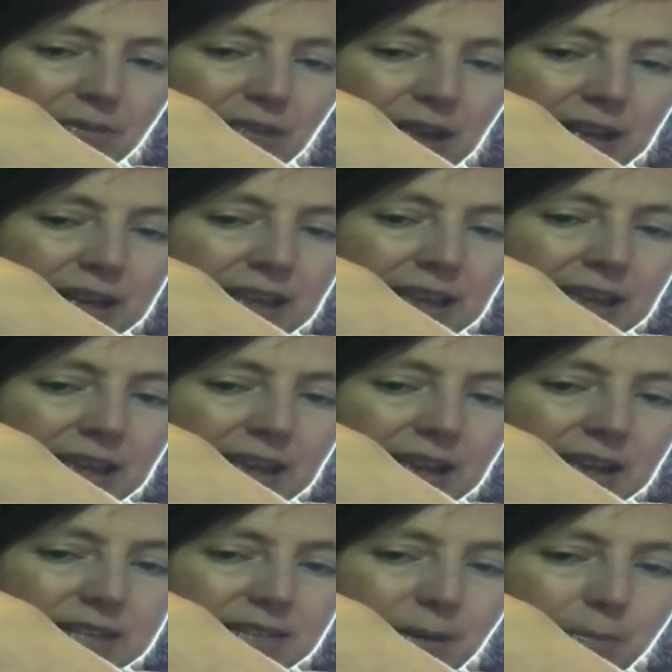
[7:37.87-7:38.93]
and he
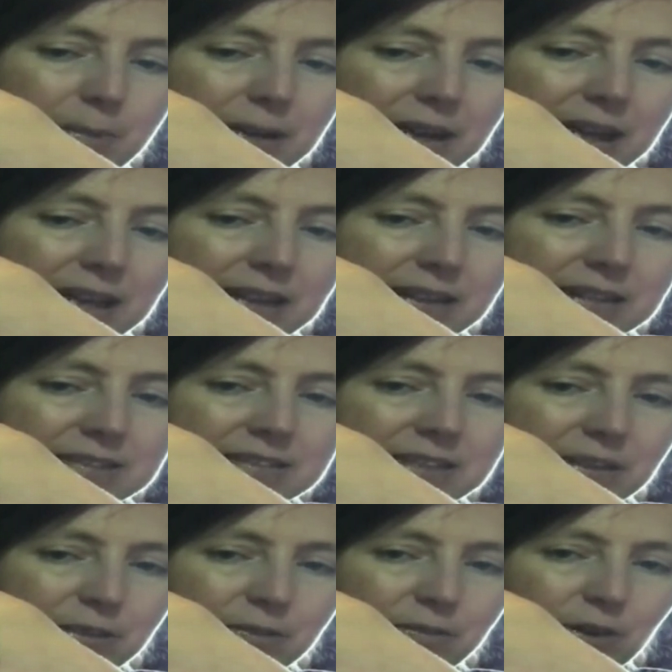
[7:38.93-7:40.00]
is a plain
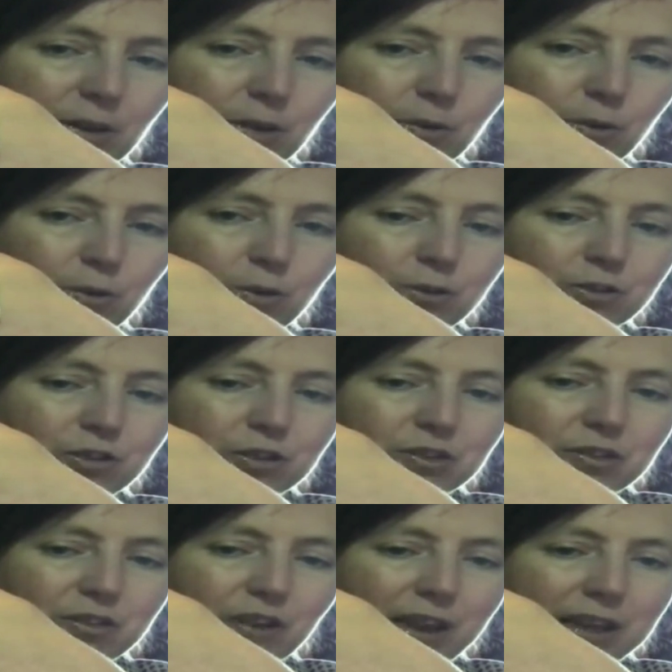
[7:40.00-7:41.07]
silver. Gorgeous
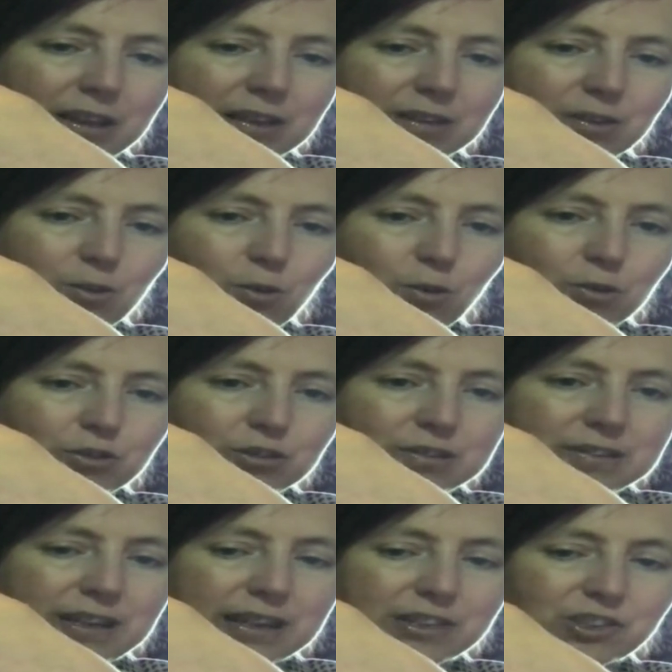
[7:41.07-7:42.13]

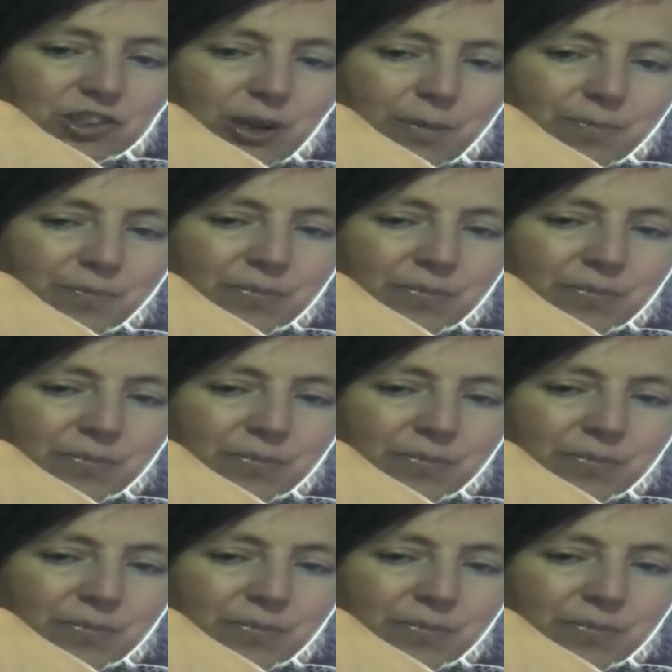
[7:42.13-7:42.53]
texture.